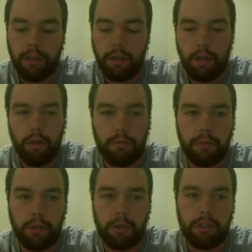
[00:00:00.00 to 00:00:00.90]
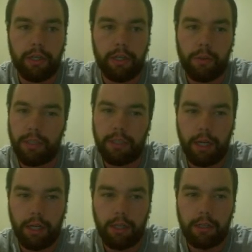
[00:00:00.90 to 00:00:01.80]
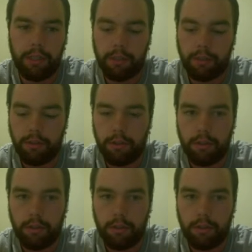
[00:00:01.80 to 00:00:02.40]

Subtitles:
Although I'm sure its Draco will easily knock out Sneasel.